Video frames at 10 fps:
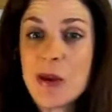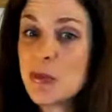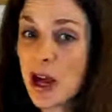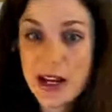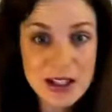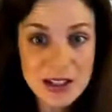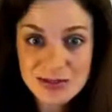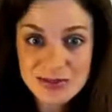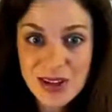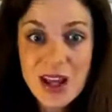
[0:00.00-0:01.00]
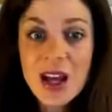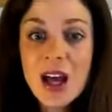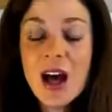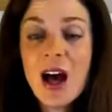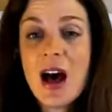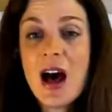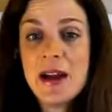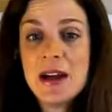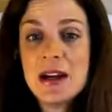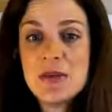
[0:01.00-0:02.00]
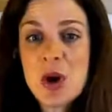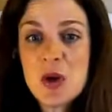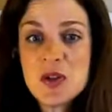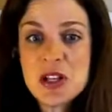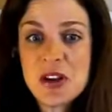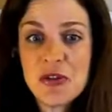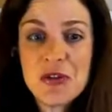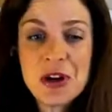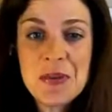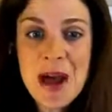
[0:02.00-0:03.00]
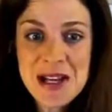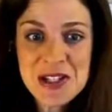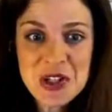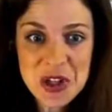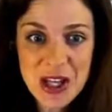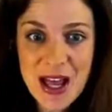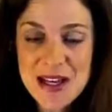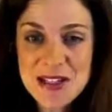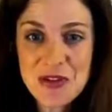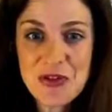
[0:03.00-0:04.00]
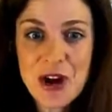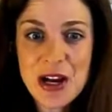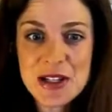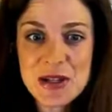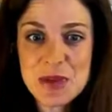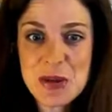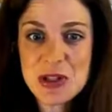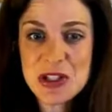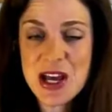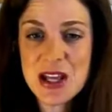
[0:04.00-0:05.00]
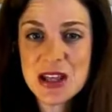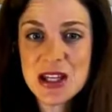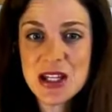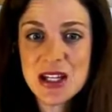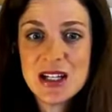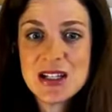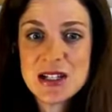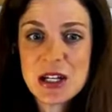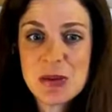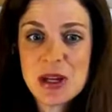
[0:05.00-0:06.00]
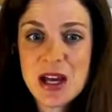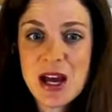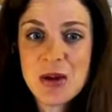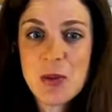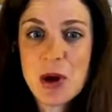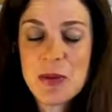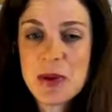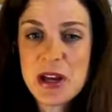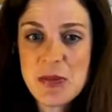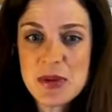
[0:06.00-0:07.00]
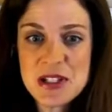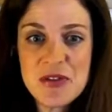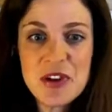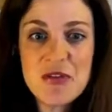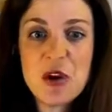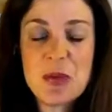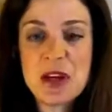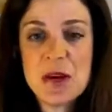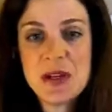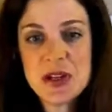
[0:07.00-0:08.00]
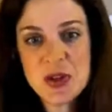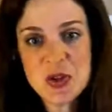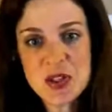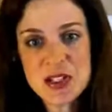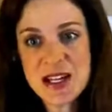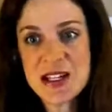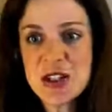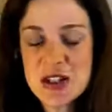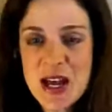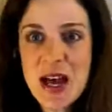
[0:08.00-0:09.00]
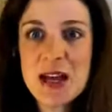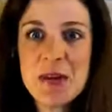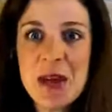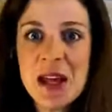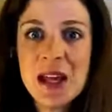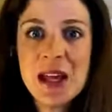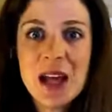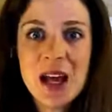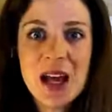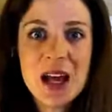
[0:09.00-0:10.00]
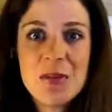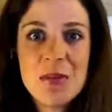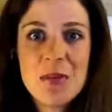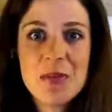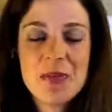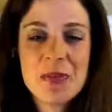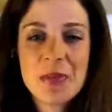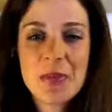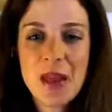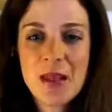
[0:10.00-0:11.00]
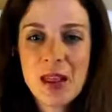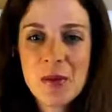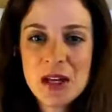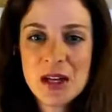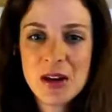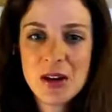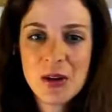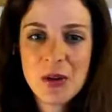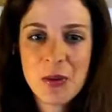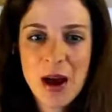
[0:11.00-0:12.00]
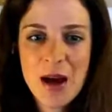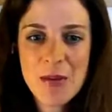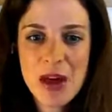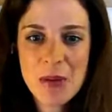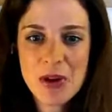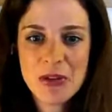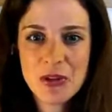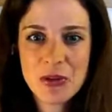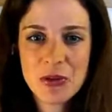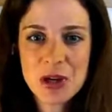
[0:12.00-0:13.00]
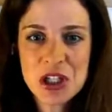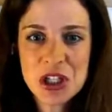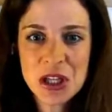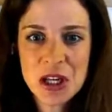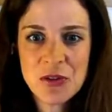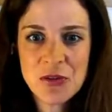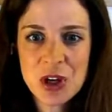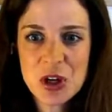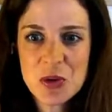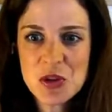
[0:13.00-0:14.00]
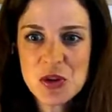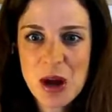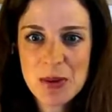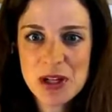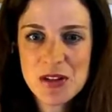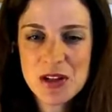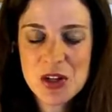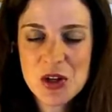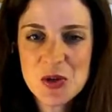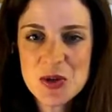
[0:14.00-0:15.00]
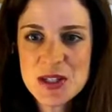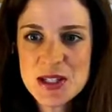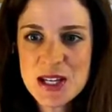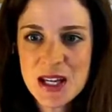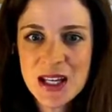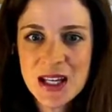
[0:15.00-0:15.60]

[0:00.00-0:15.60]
I'm ready. I am hosting a free masterclass on Friday, September 10th. It's going to be at 1 p.m. Pacific, 4 p.m. Eastern Standard Time. Let me grab that registration link for you and drop it in the notes.